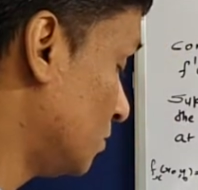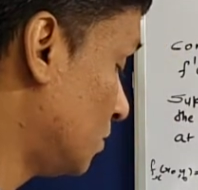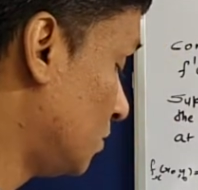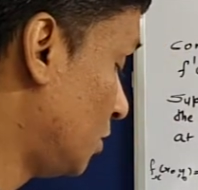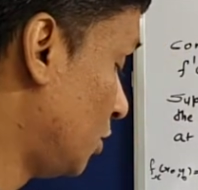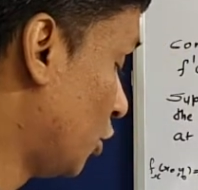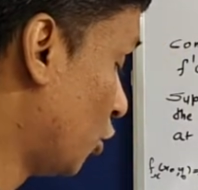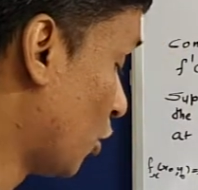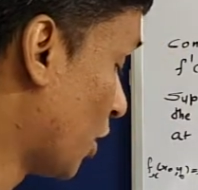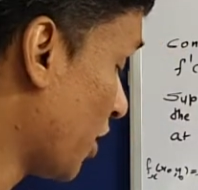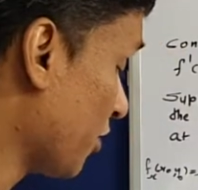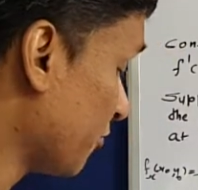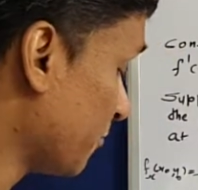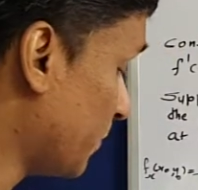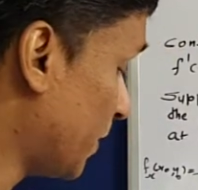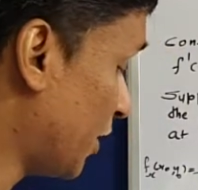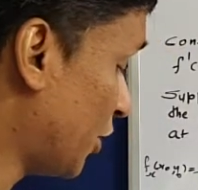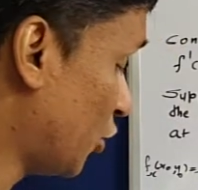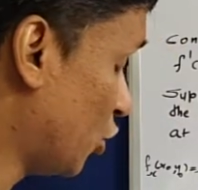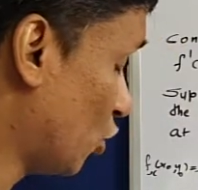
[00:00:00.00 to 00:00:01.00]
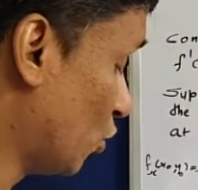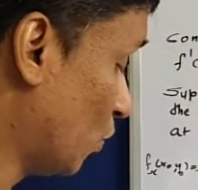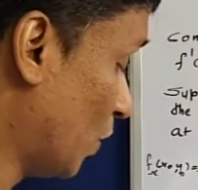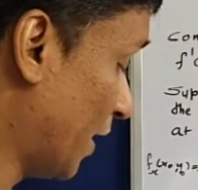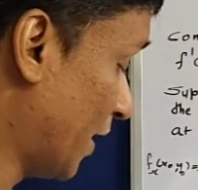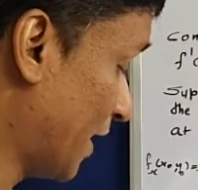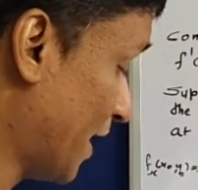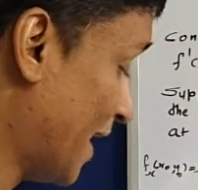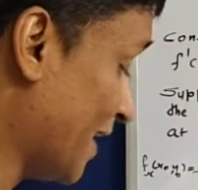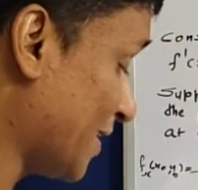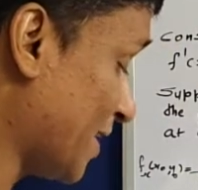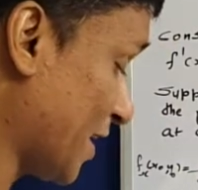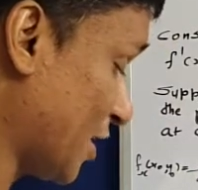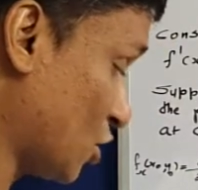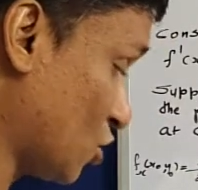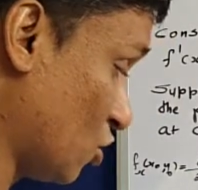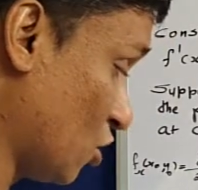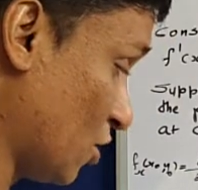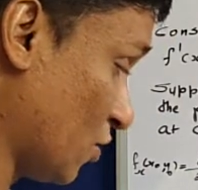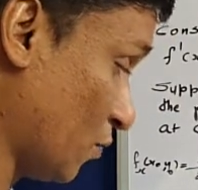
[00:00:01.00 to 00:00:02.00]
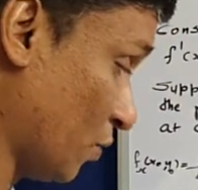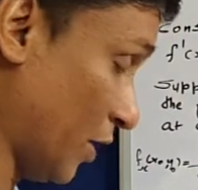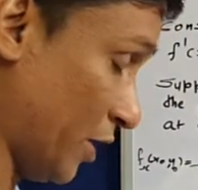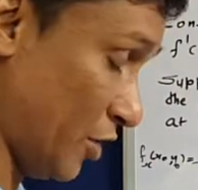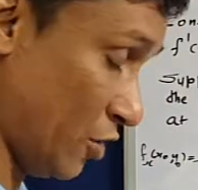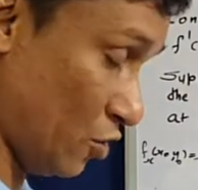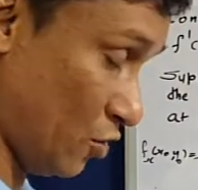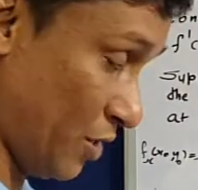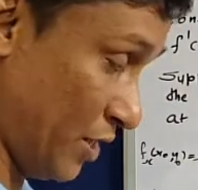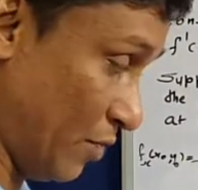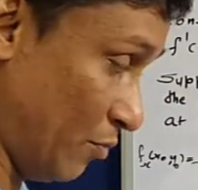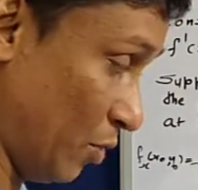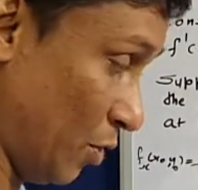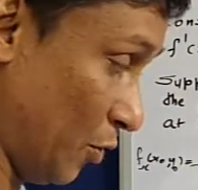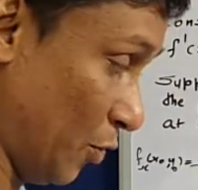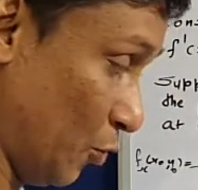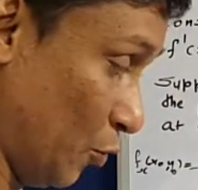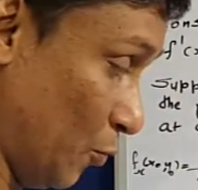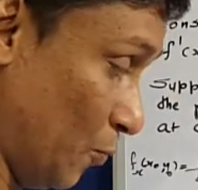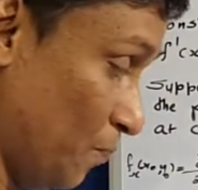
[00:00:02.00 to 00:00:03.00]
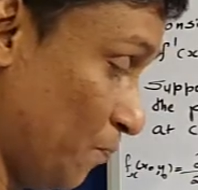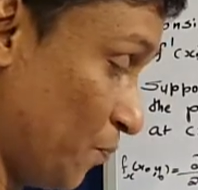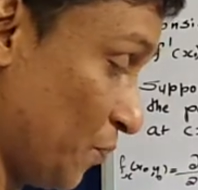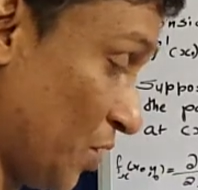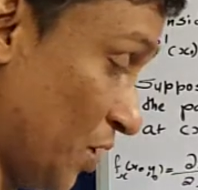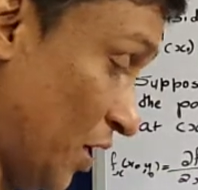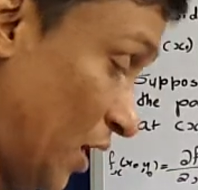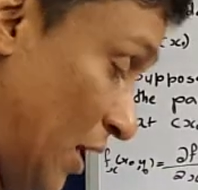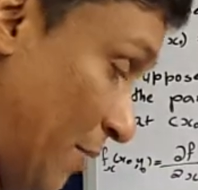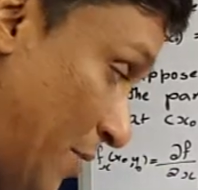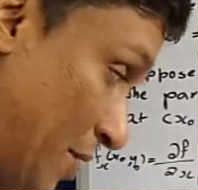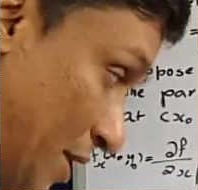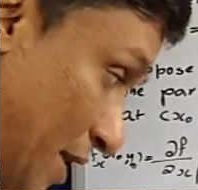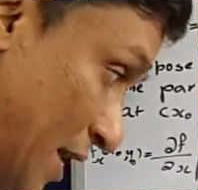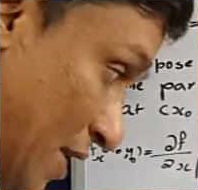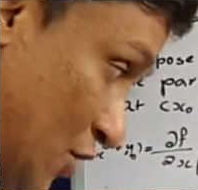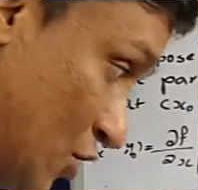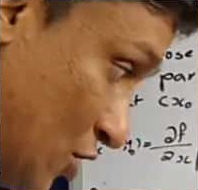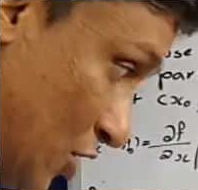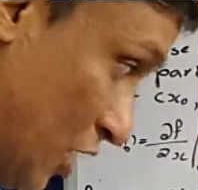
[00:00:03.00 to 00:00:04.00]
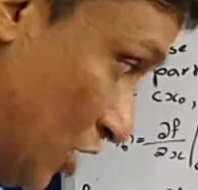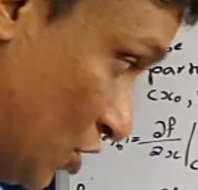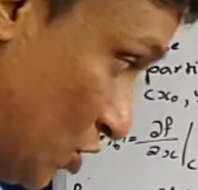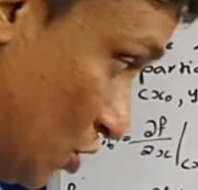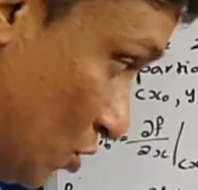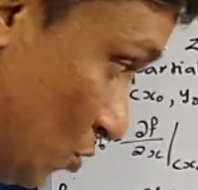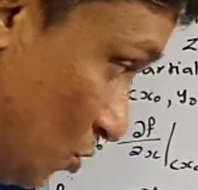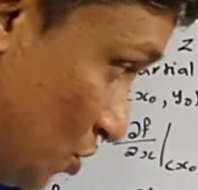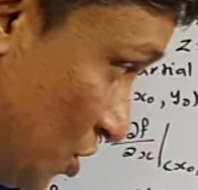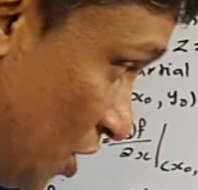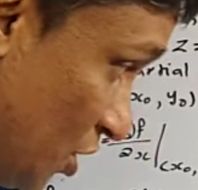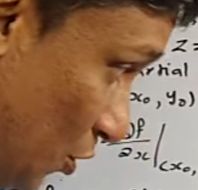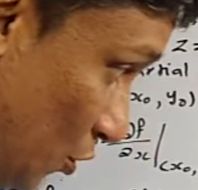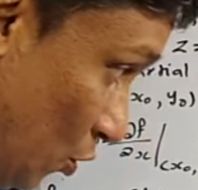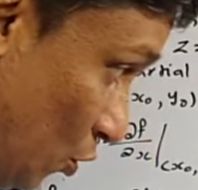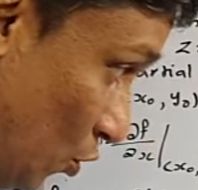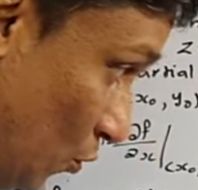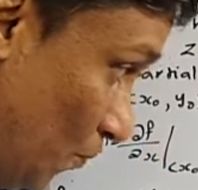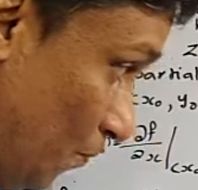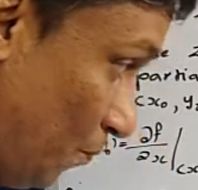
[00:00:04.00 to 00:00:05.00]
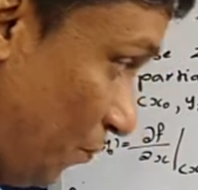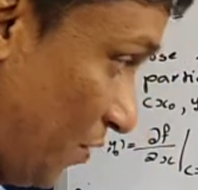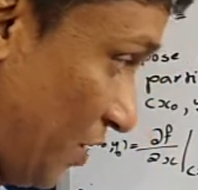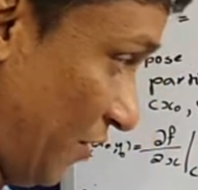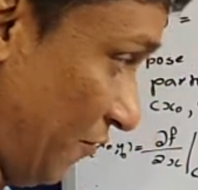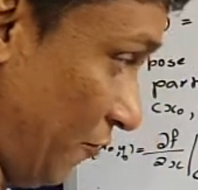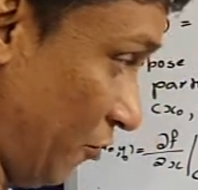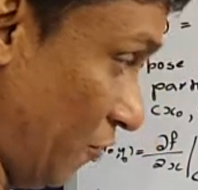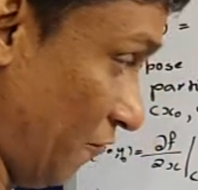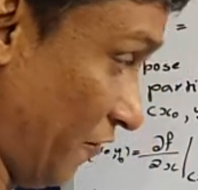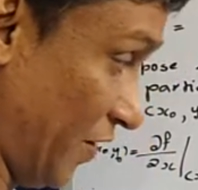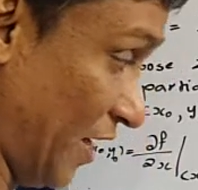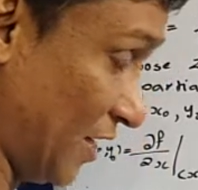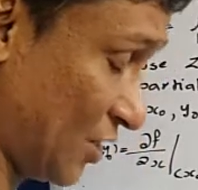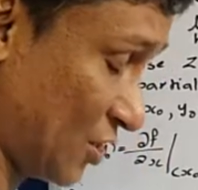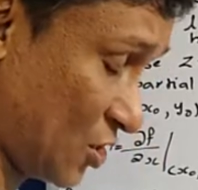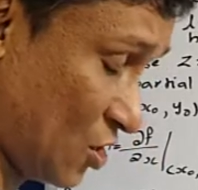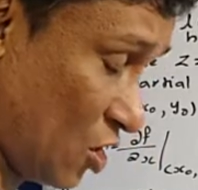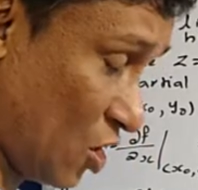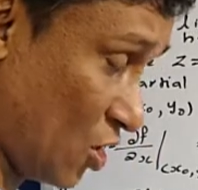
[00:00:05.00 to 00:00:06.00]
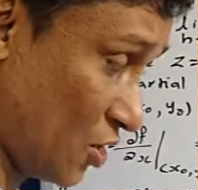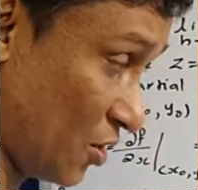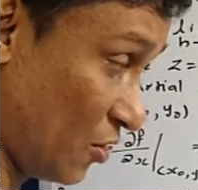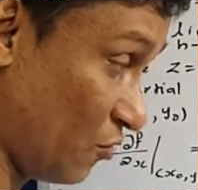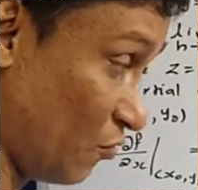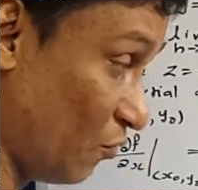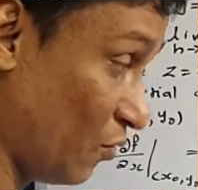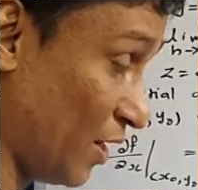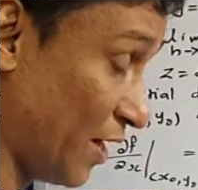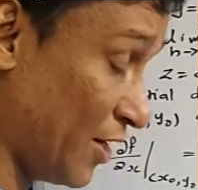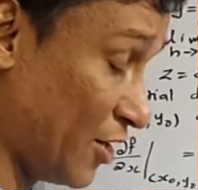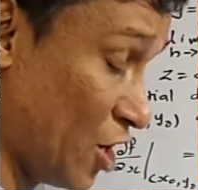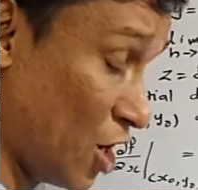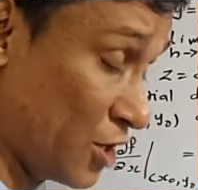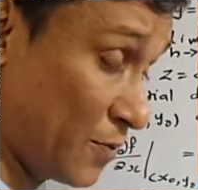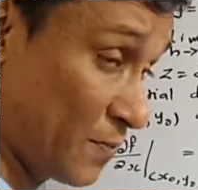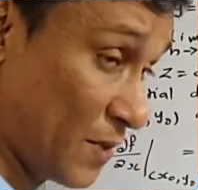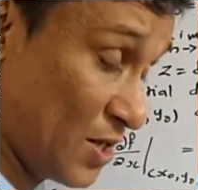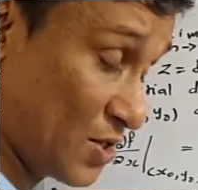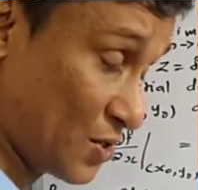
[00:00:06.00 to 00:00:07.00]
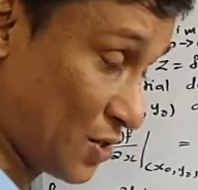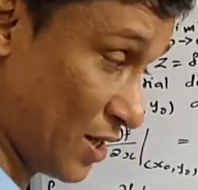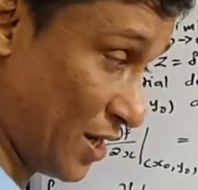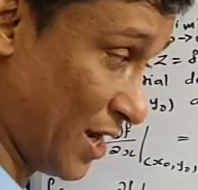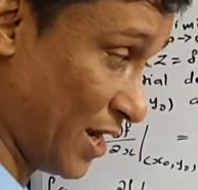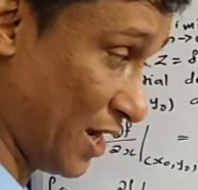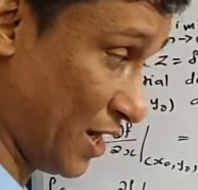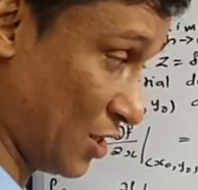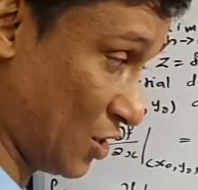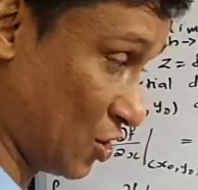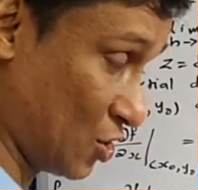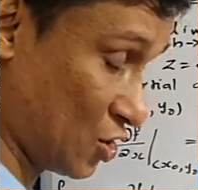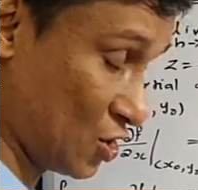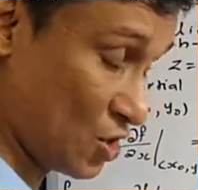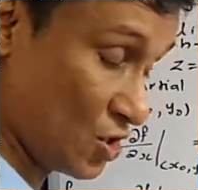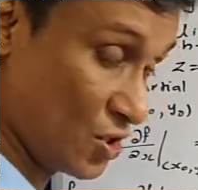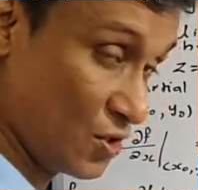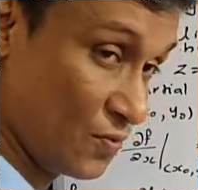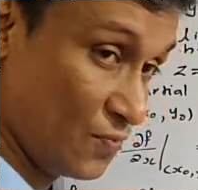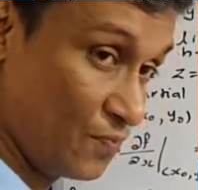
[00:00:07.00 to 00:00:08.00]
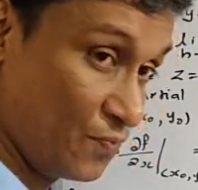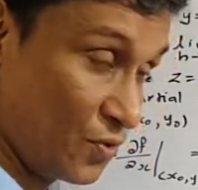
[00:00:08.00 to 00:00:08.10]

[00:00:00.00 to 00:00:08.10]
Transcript: dou f by dou y at x naught y naught equal to limit h tends to 0, f of x naught y naught plus h.